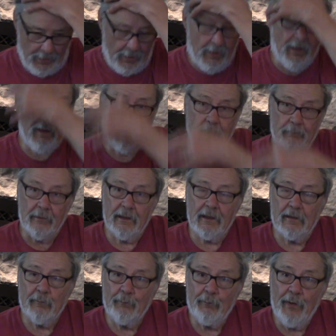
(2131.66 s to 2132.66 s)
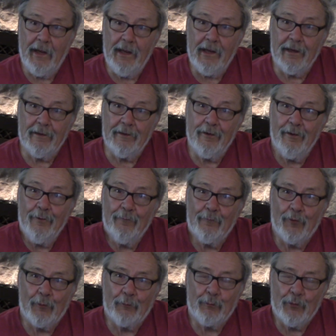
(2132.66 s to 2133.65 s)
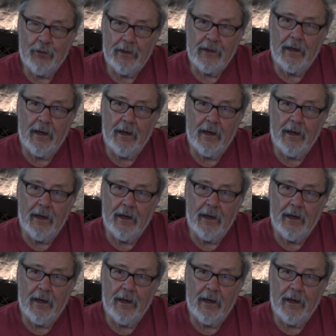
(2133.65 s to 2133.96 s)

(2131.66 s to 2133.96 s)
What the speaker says: I'm being paid for putting